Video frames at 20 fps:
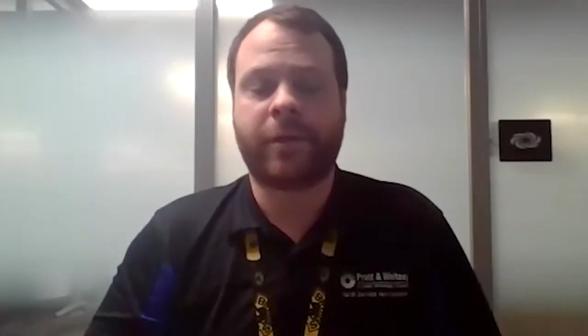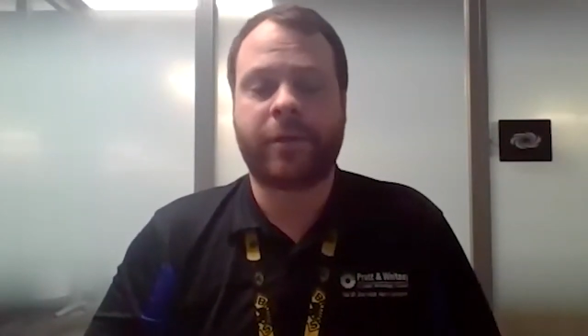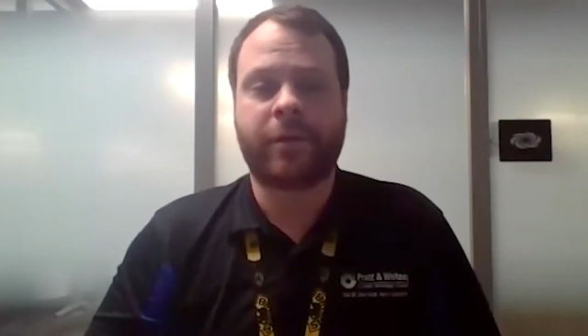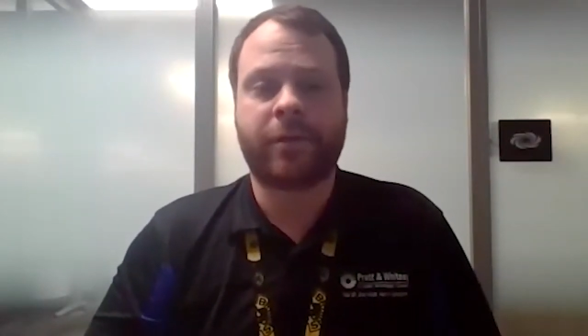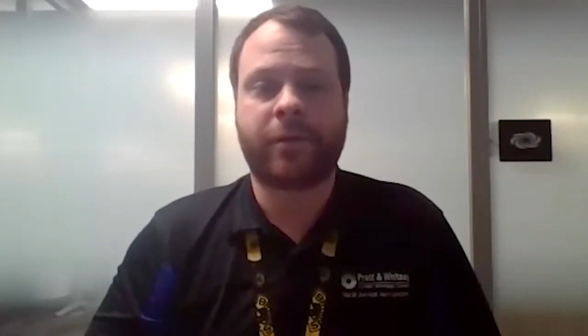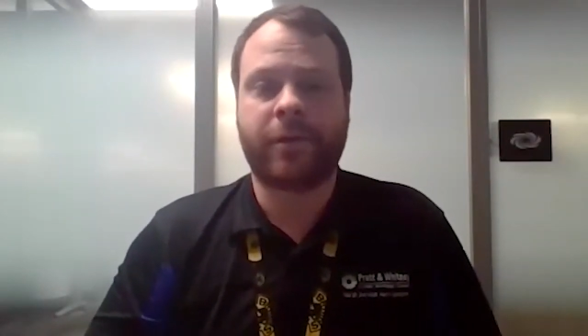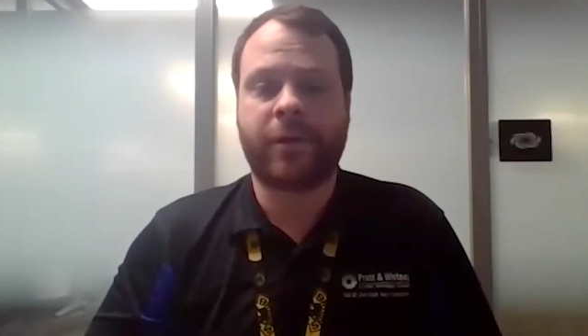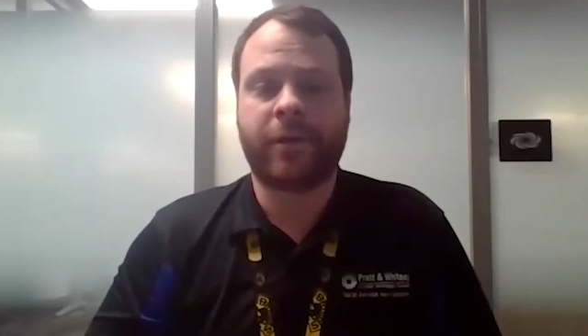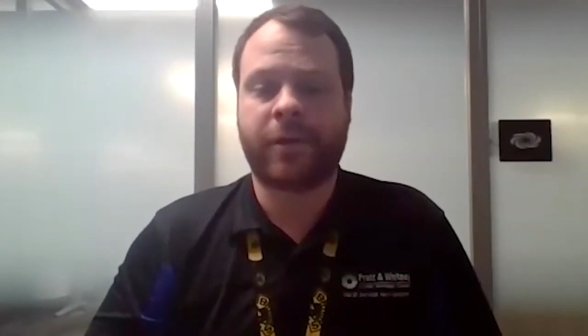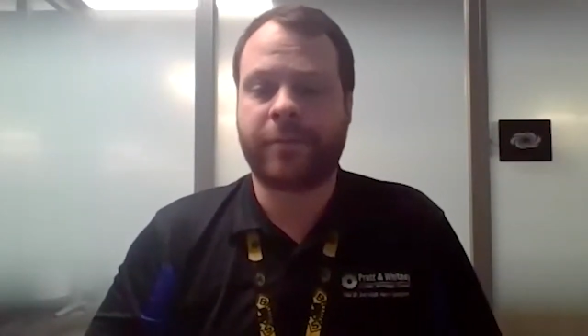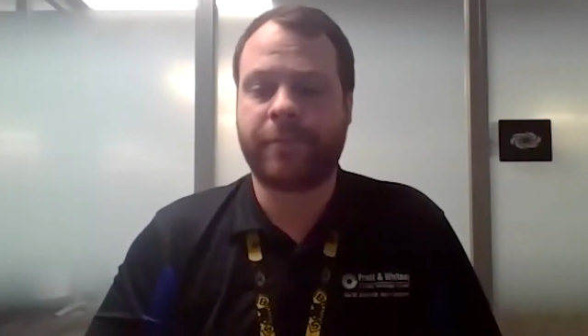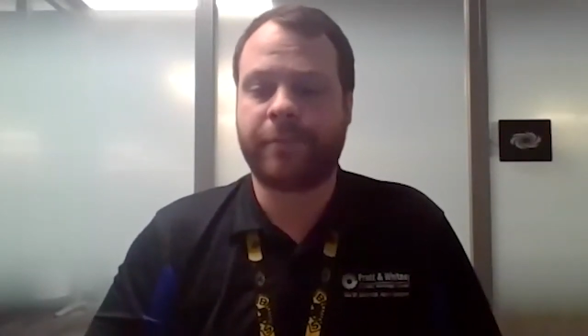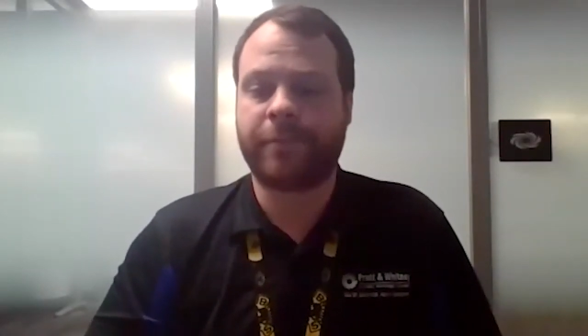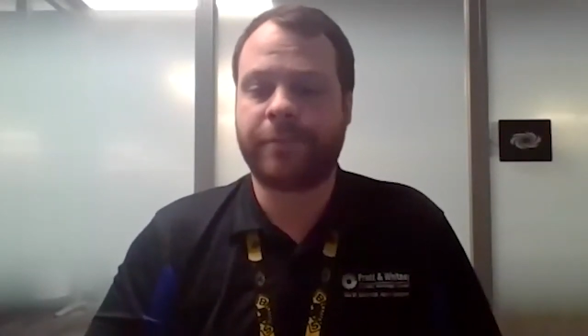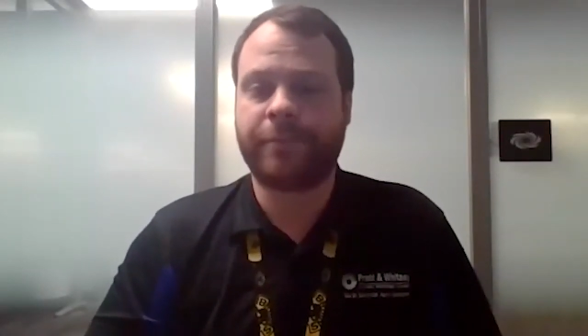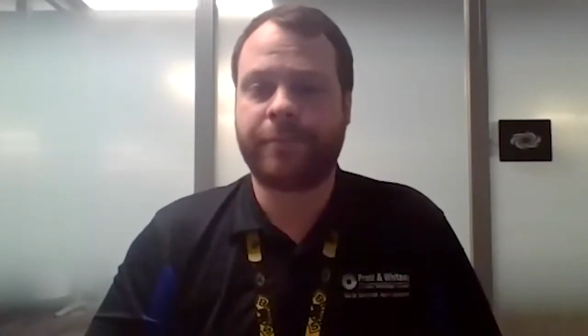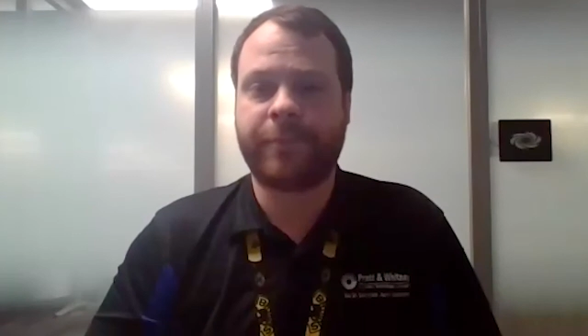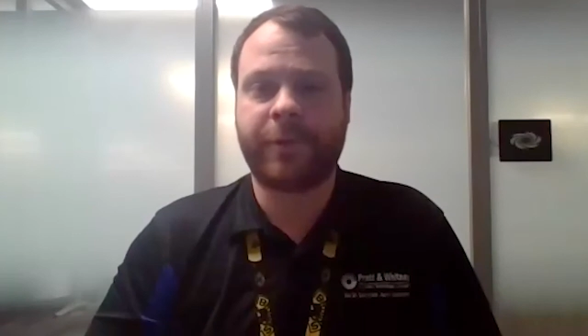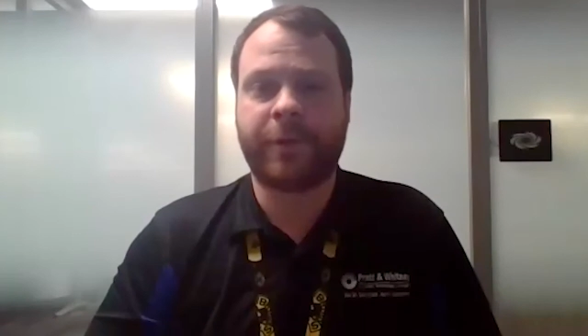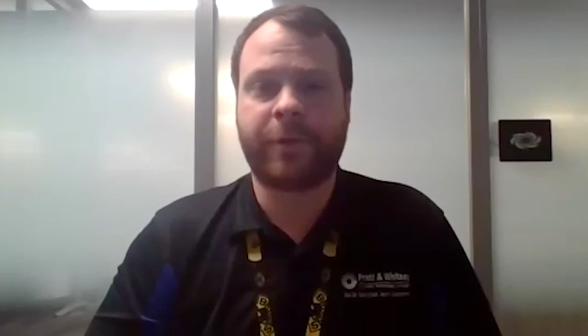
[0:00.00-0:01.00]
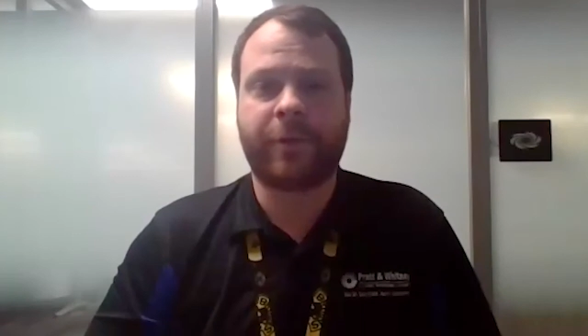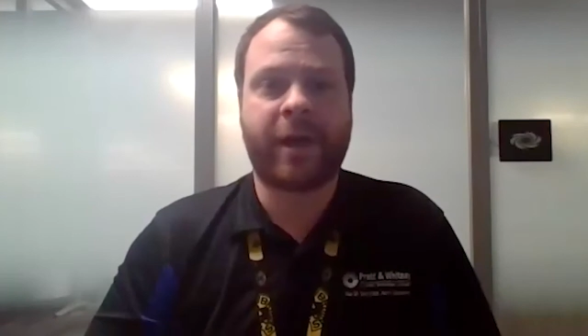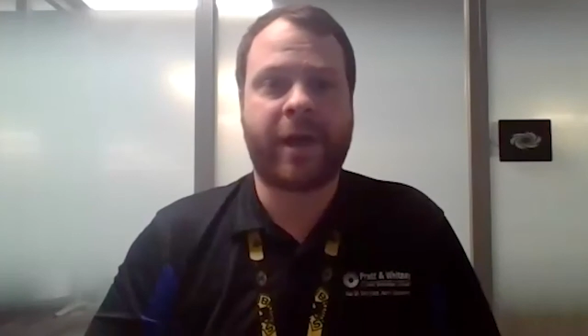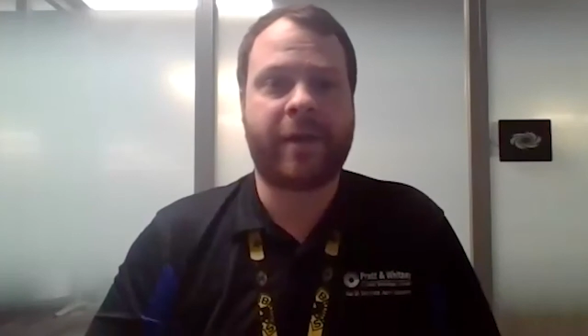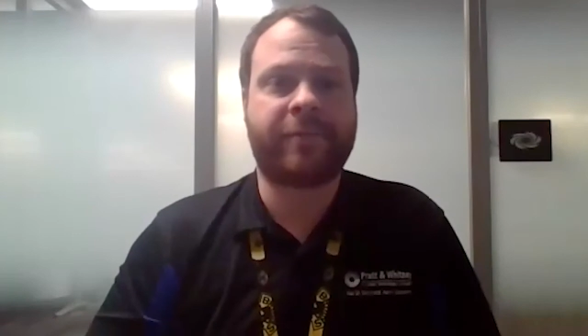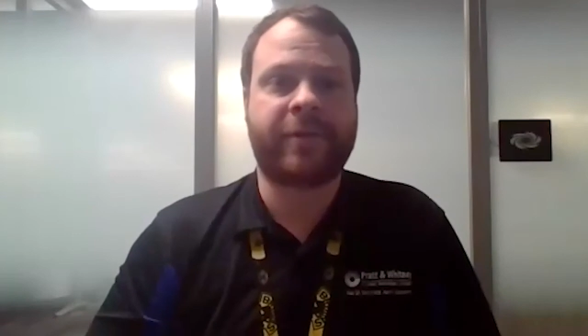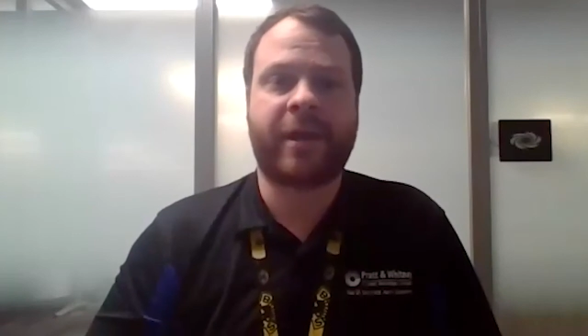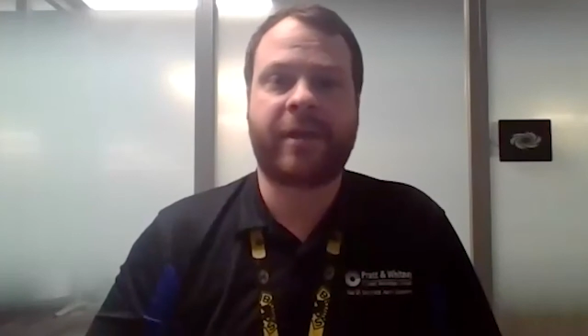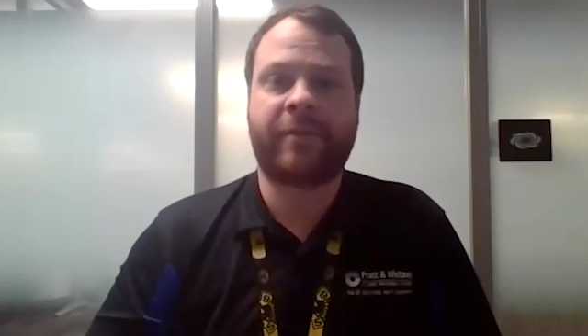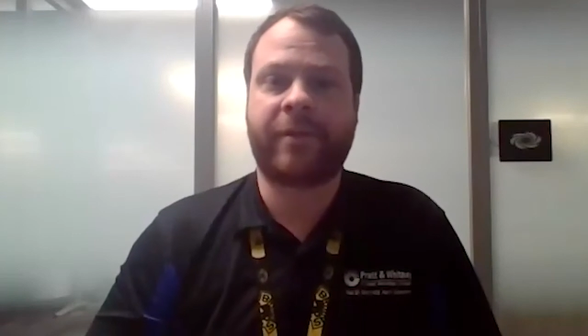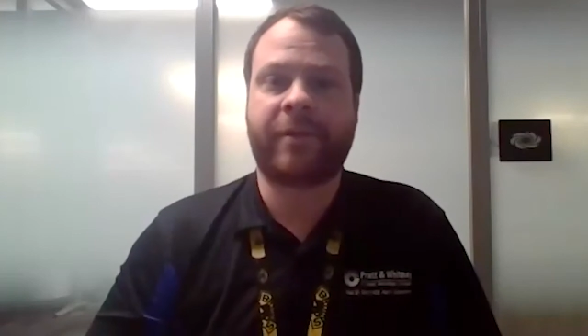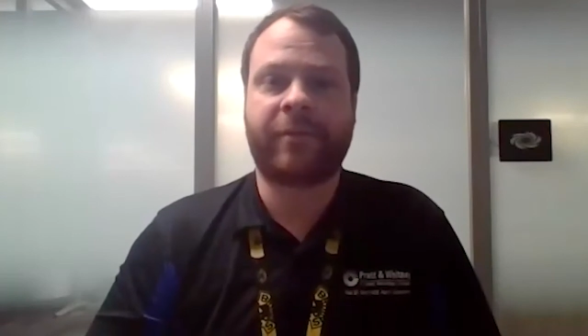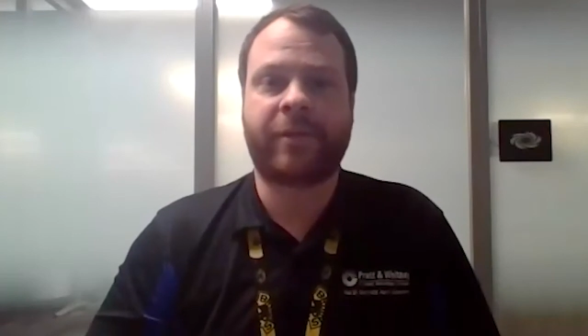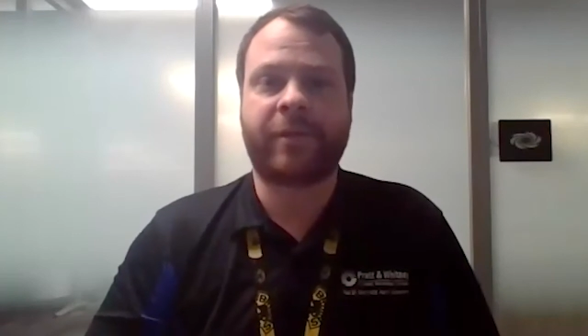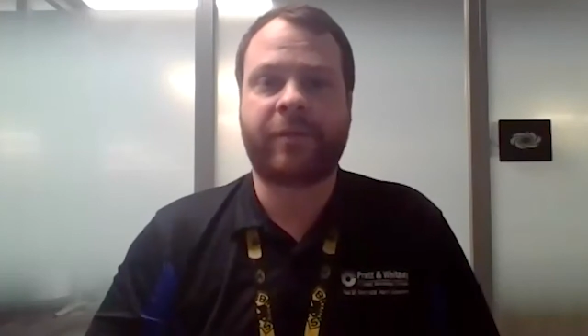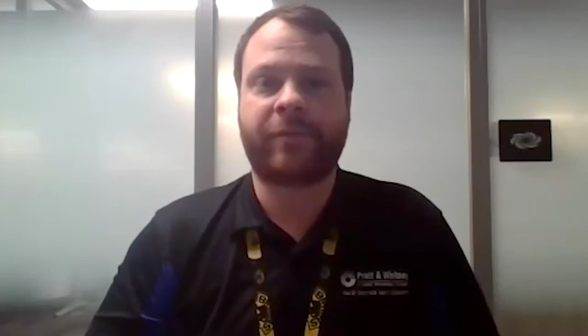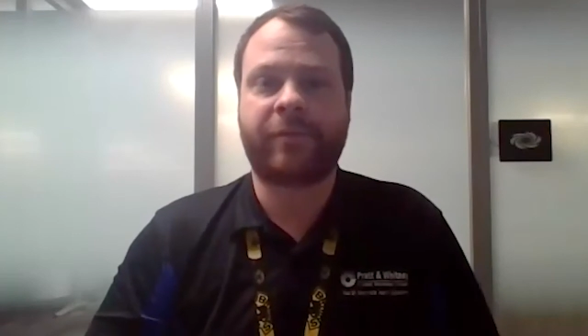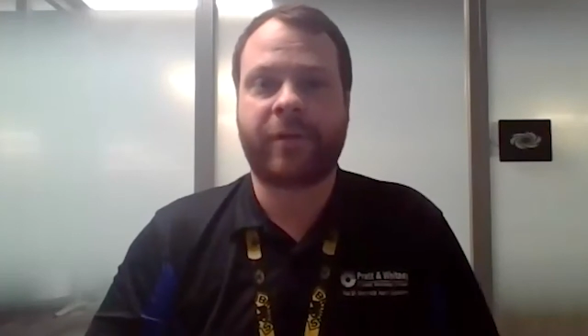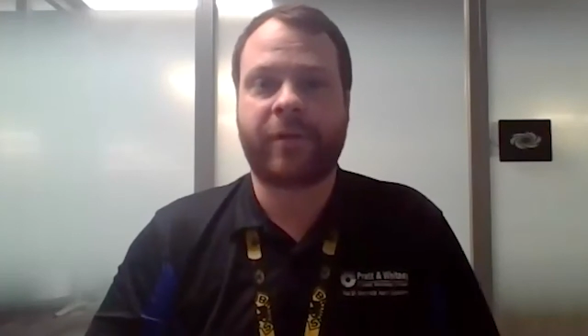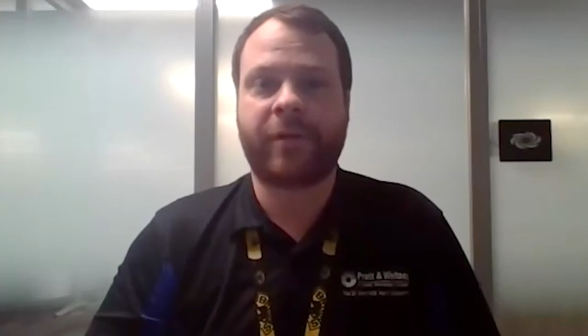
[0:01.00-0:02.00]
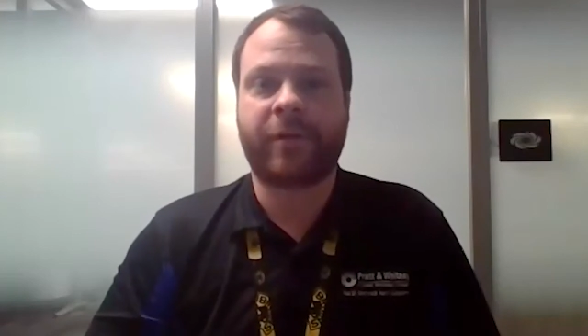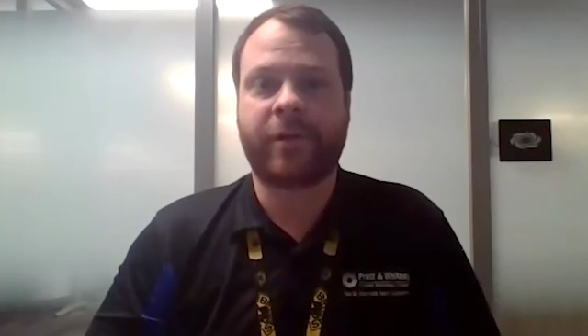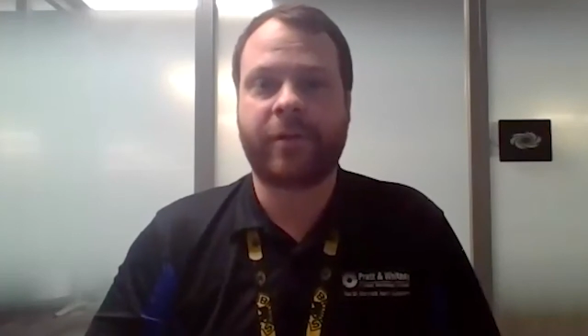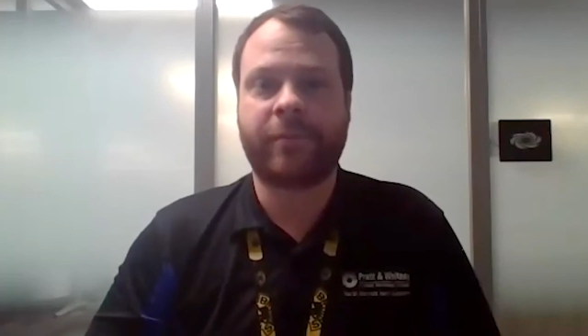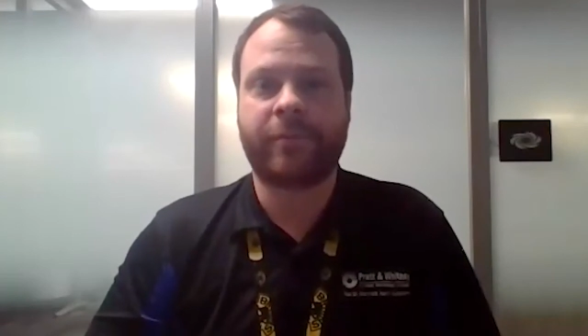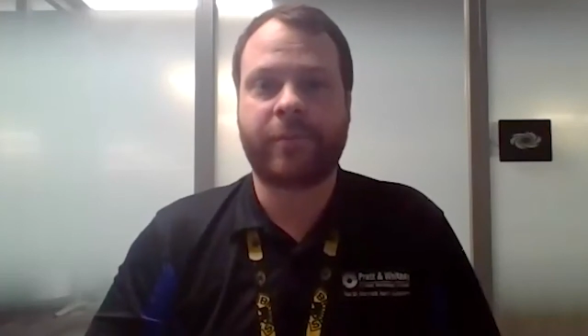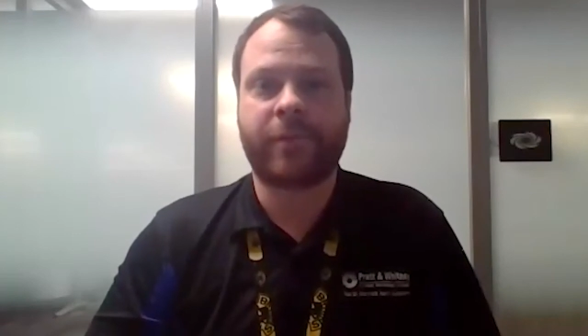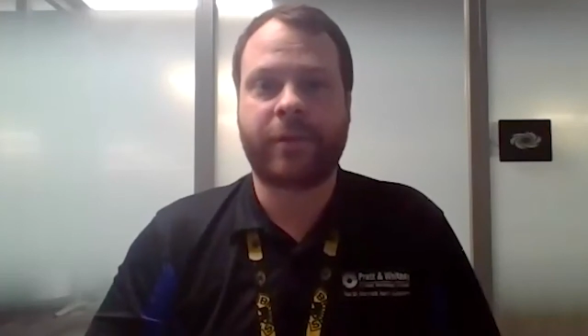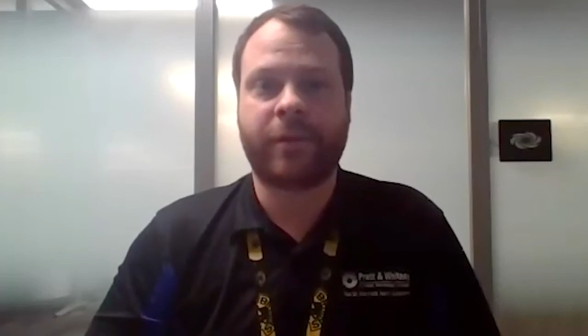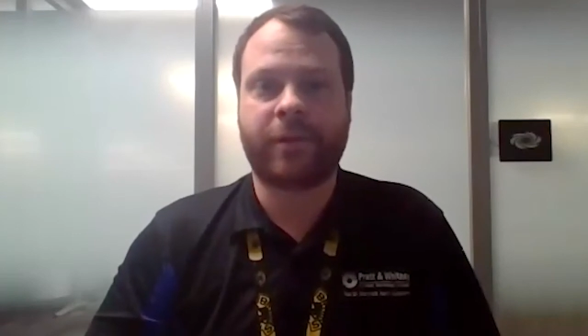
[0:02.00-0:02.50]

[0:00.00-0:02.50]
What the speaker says: You don't have to have everything figured out.